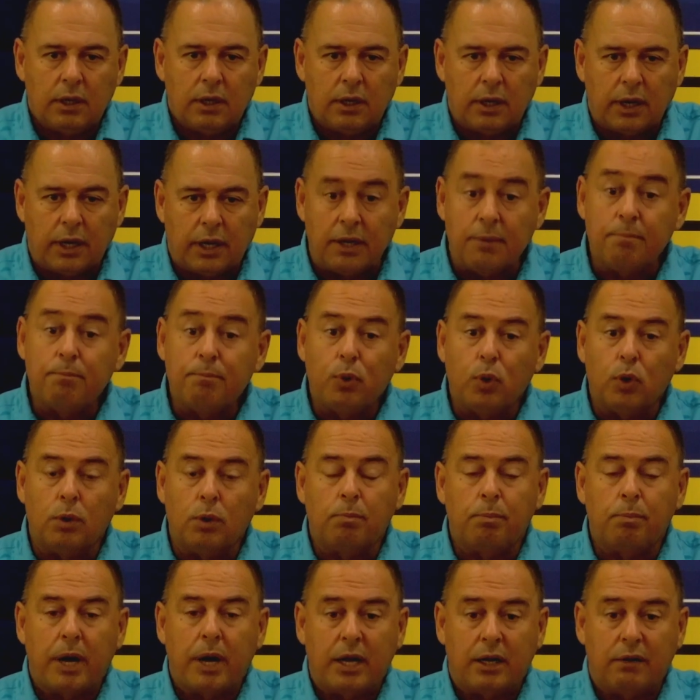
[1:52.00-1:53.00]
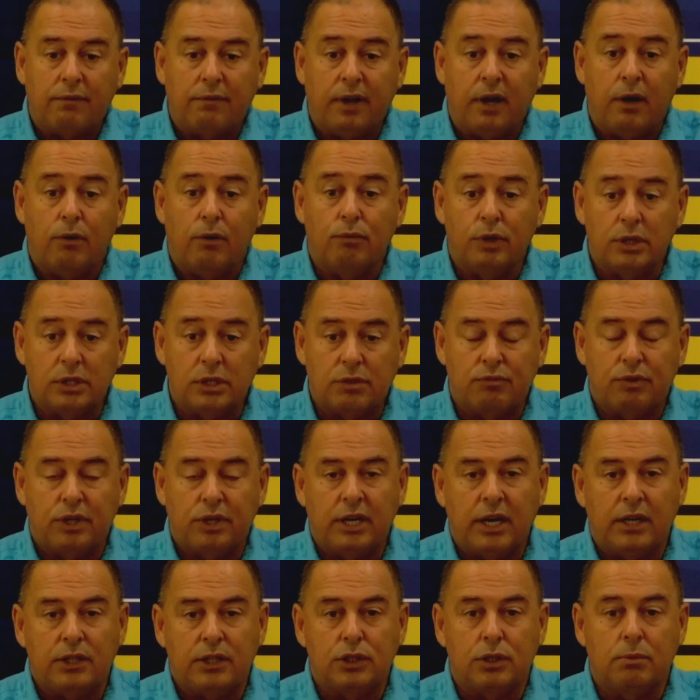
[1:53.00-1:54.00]
An important part of our risk
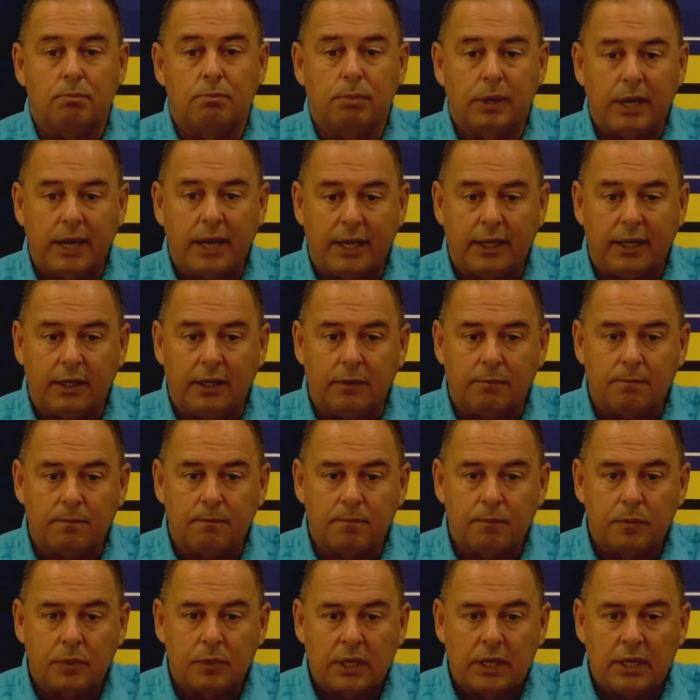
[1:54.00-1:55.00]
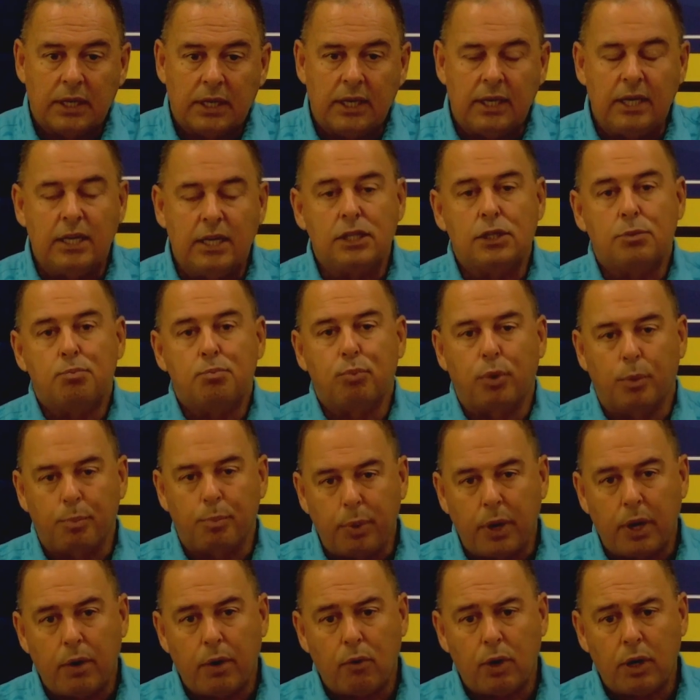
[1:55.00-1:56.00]
reduction planning is
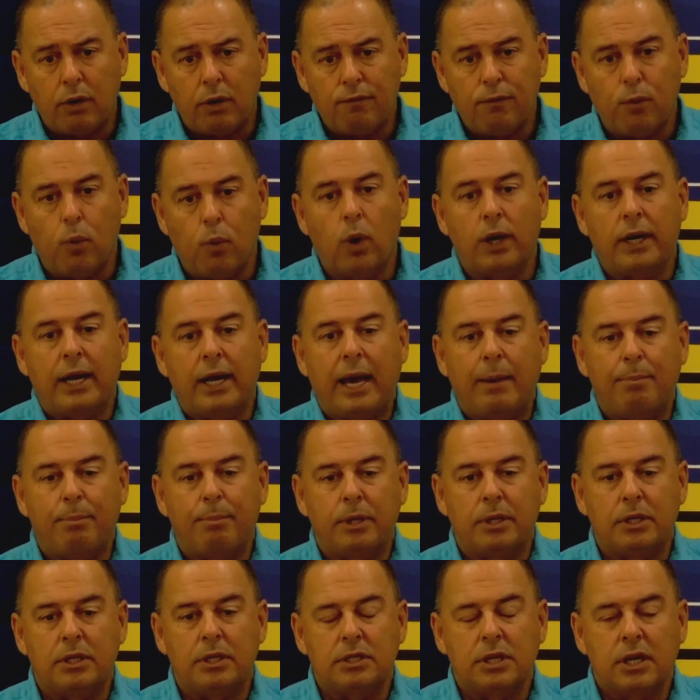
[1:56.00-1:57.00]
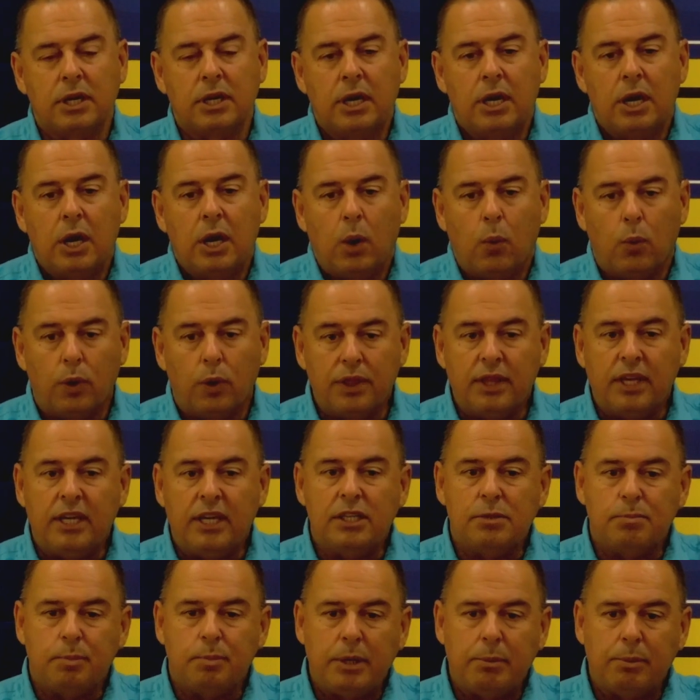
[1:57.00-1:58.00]
preparing for what happens when
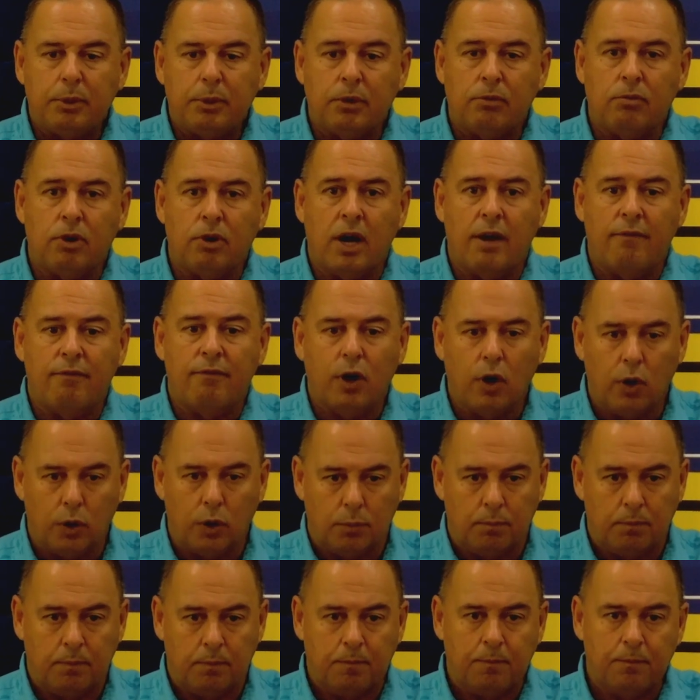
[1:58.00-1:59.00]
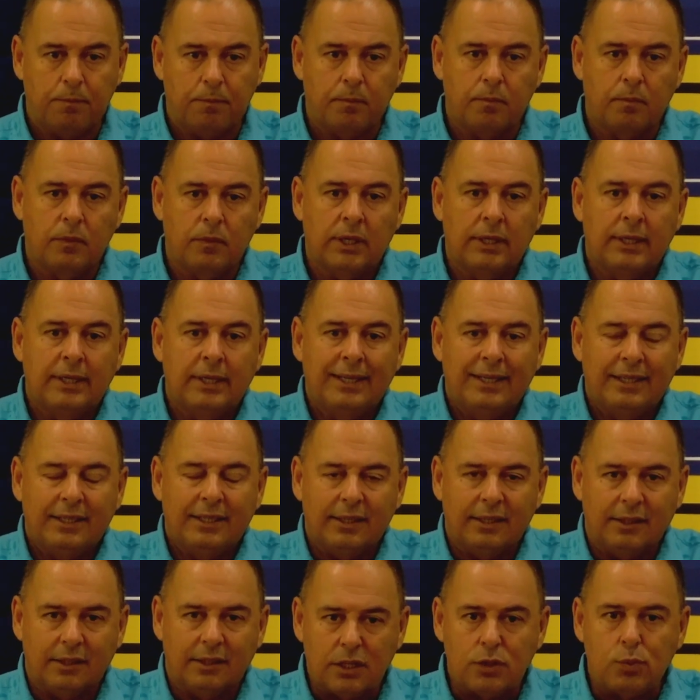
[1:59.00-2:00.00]
these people arrive home.
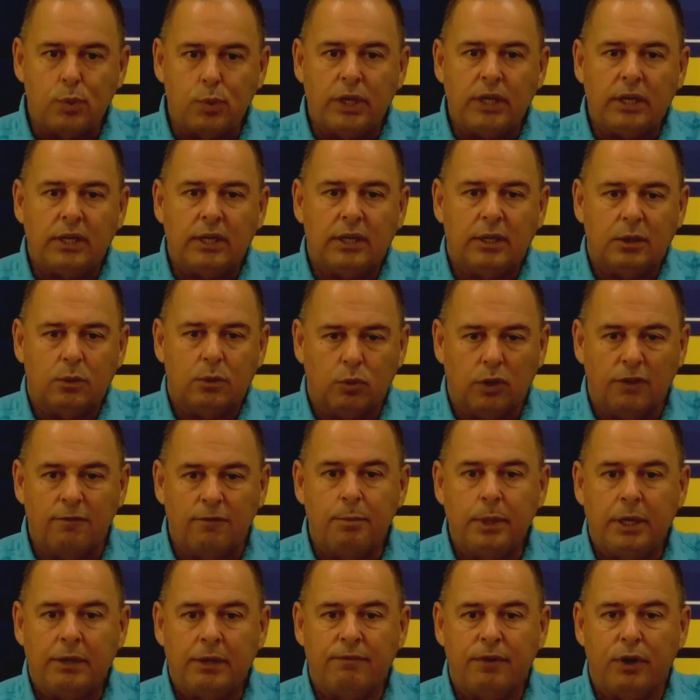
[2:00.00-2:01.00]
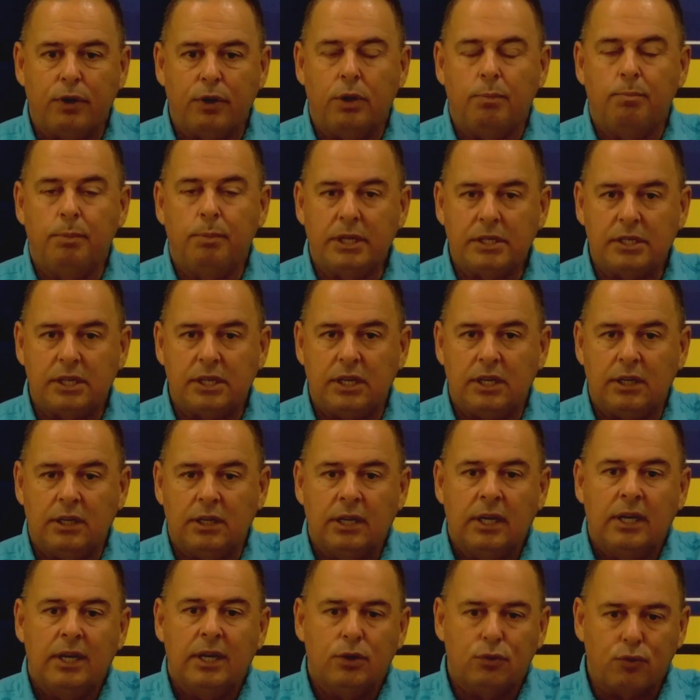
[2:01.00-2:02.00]
This week, we've been very busy
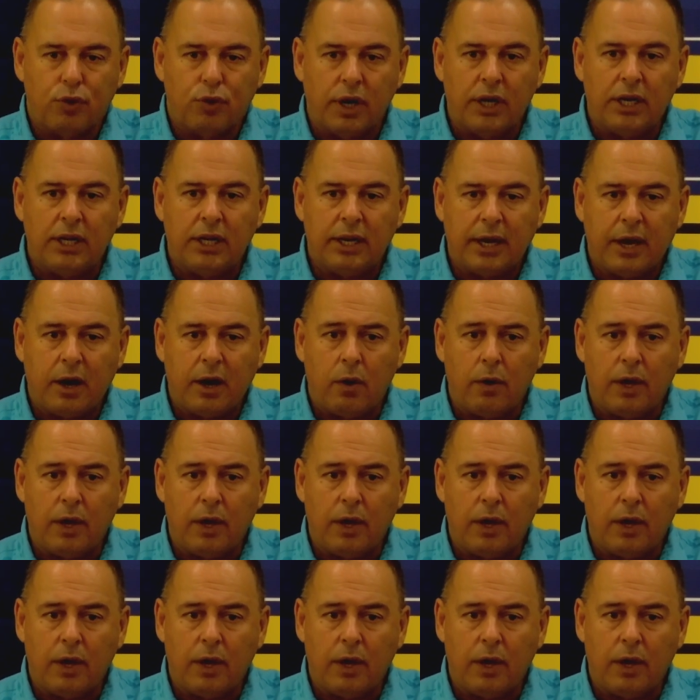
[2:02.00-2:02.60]
training our